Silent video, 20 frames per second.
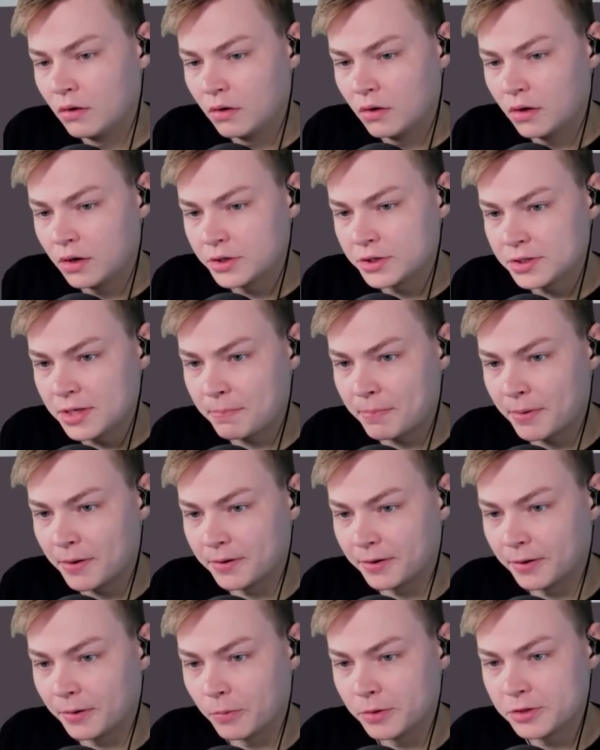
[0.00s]
Step
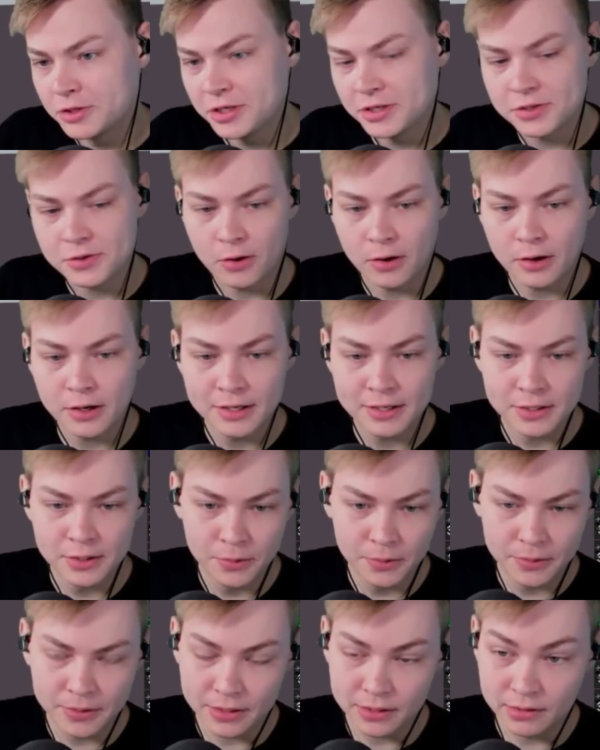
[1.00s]
under. When she's targeting
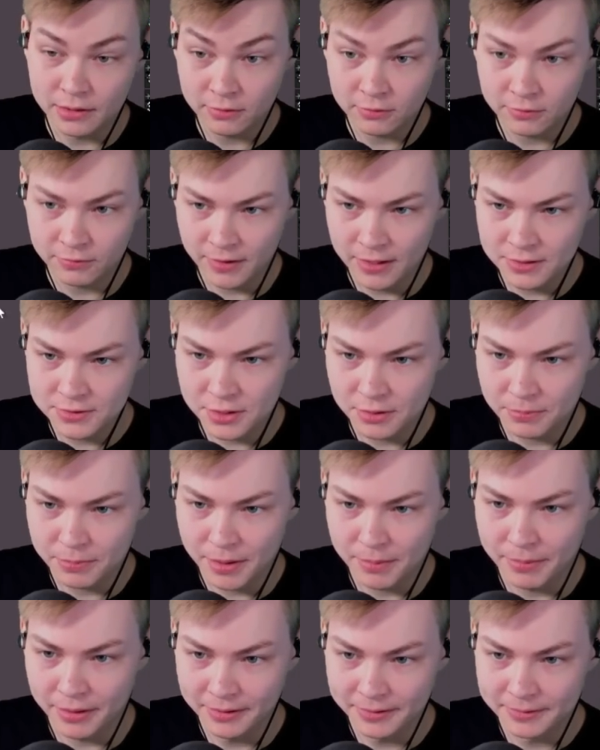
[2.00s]
you in this phase, you're going to pray
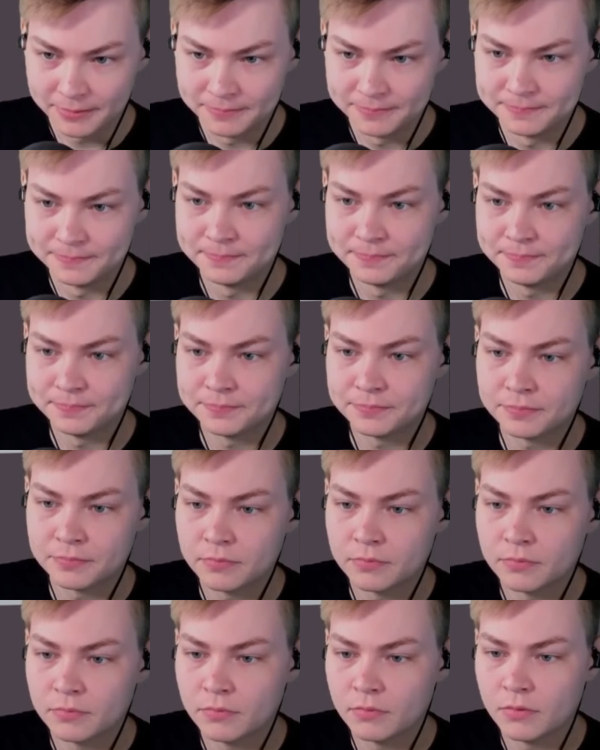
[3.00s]
melee.
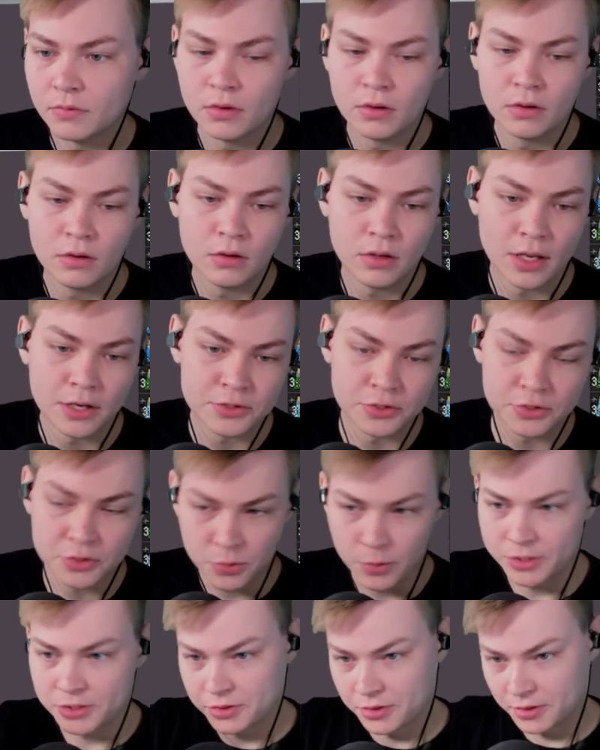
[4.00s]
And she
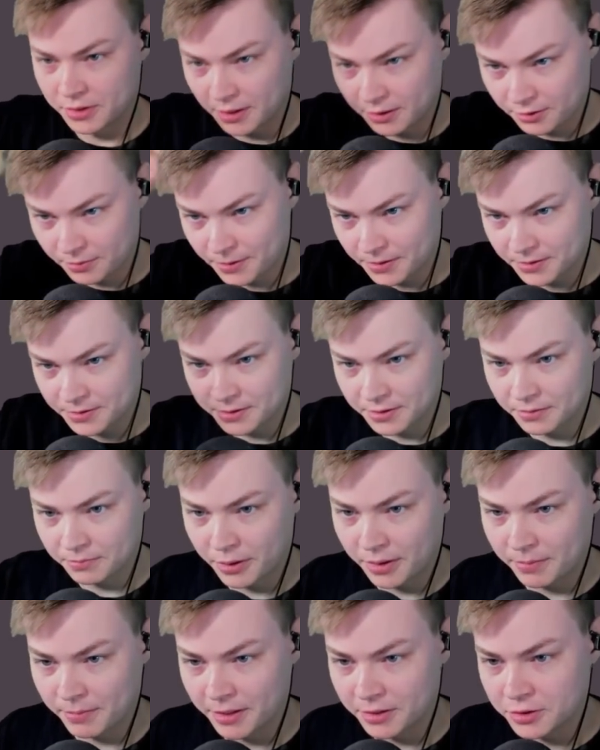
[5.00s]
switch to the other person, pray
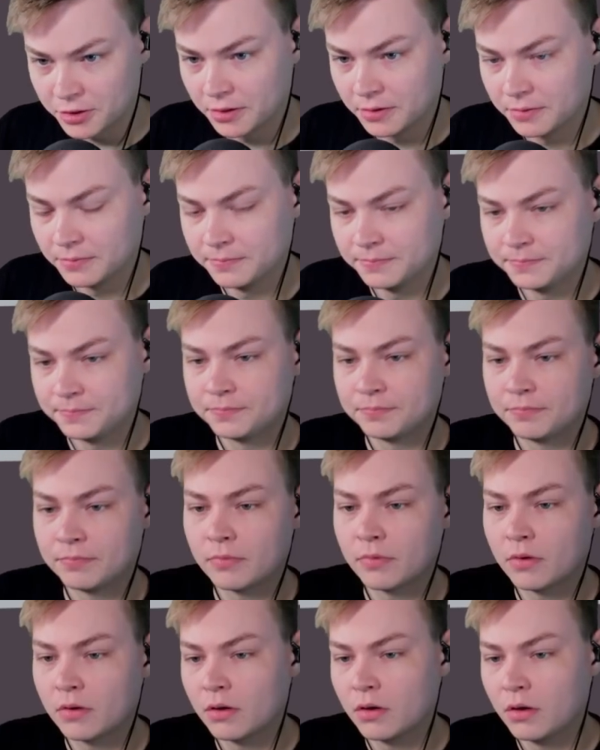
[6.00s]
mage.
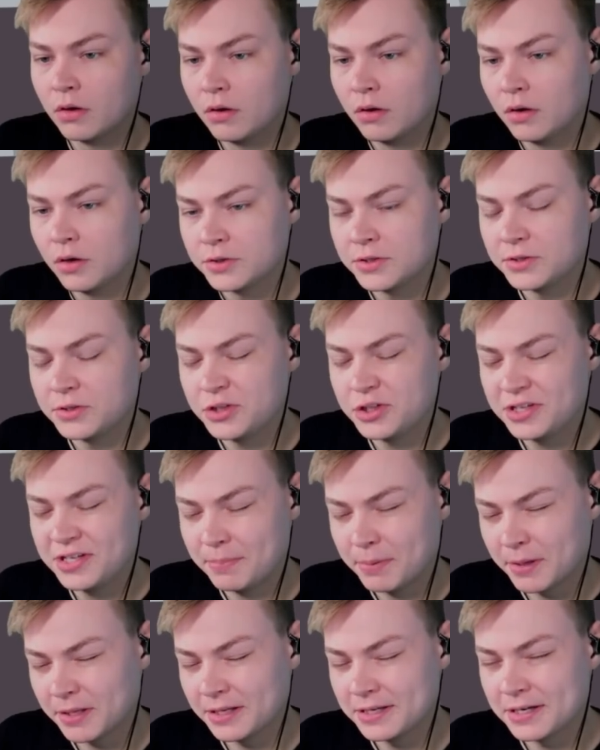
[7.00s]
So she
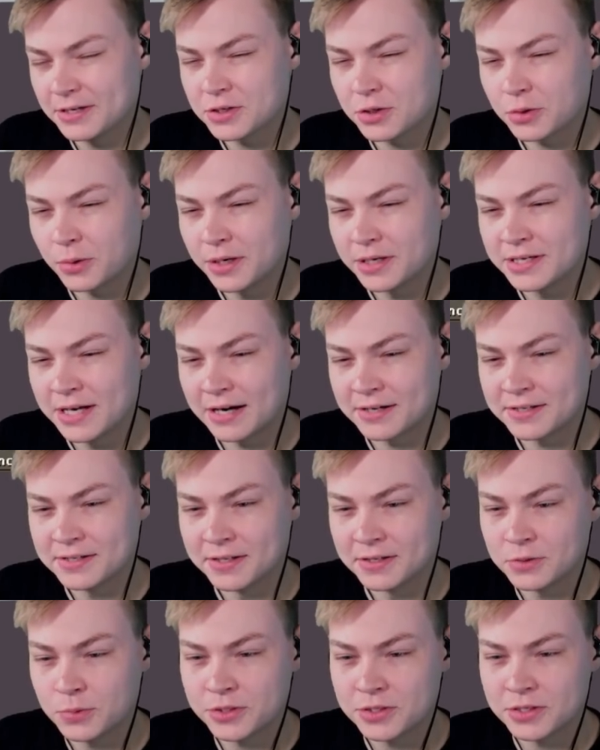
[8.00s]
typically does 3 attacks and then
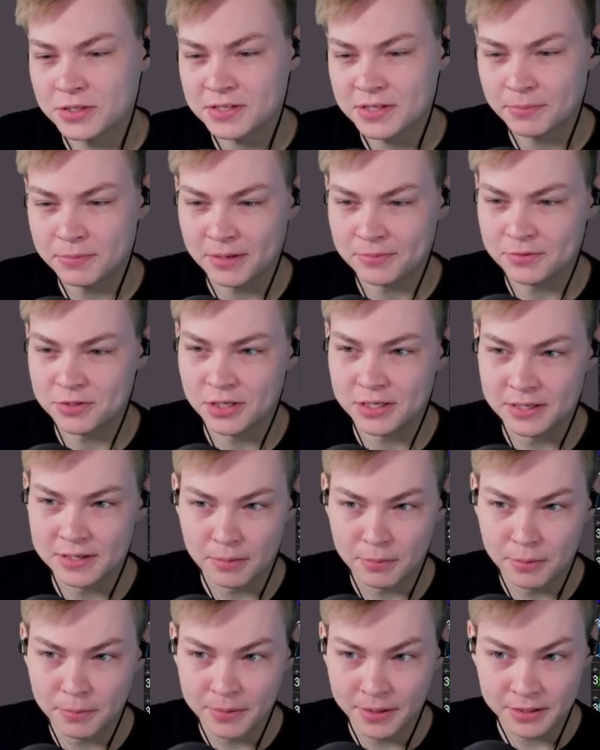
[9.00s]
switches. Sometimes she can
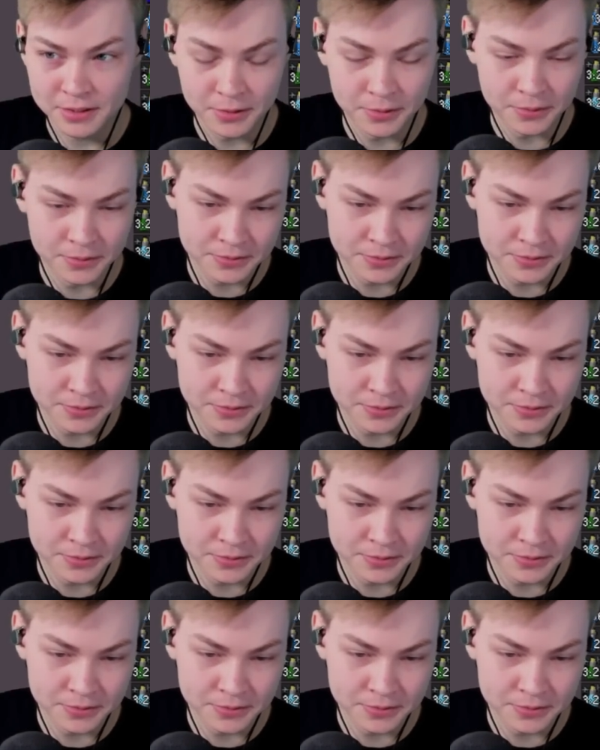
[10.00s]
double pick you.